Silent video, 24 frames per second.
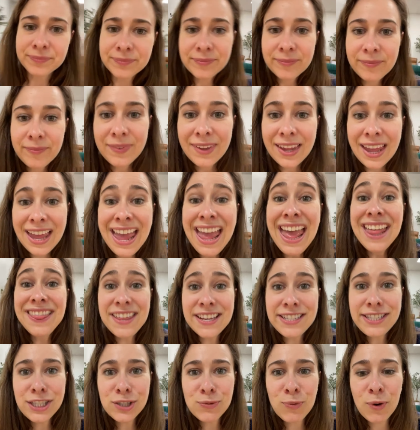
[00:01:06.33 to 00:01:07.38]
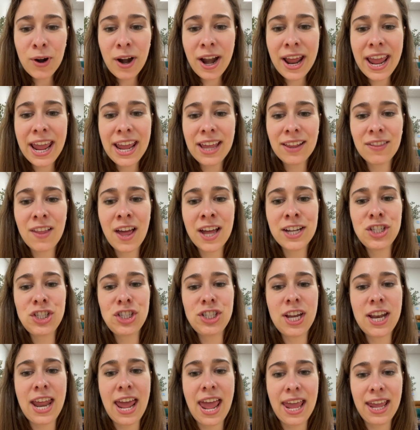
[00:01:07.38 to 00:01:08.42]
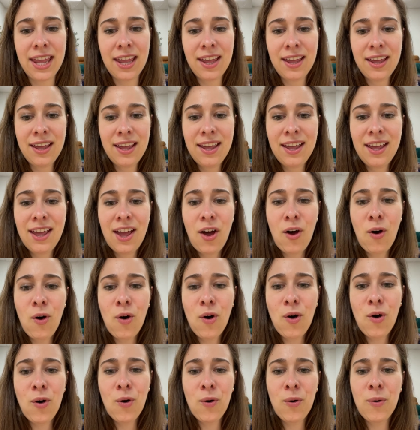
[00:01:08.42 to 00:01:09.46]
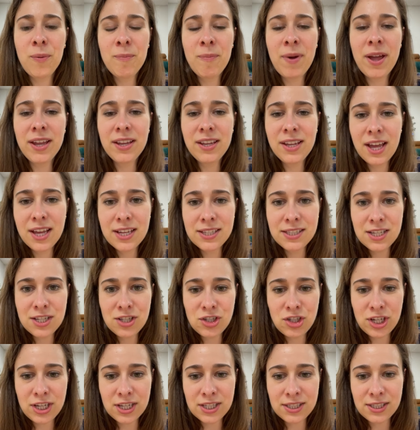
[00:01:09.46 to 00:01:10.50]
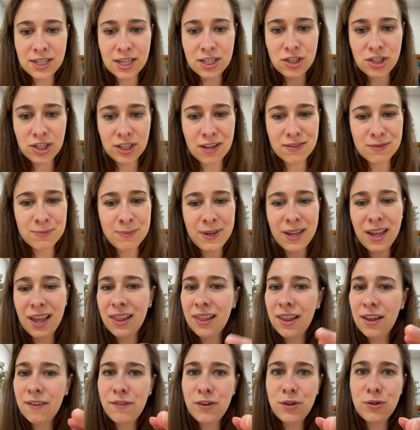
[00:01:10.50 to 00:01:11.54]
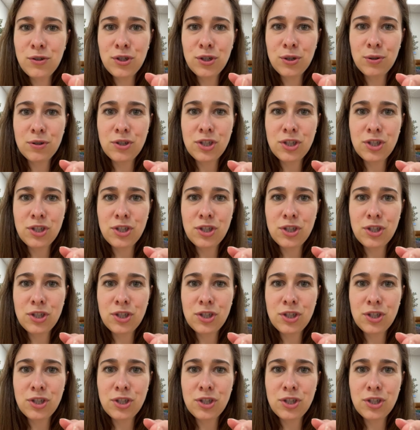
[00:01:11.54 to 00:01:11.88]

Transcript: today. Oh, my cousin Gia says she loves me. I love you too, Gia. You're amazing and awesome.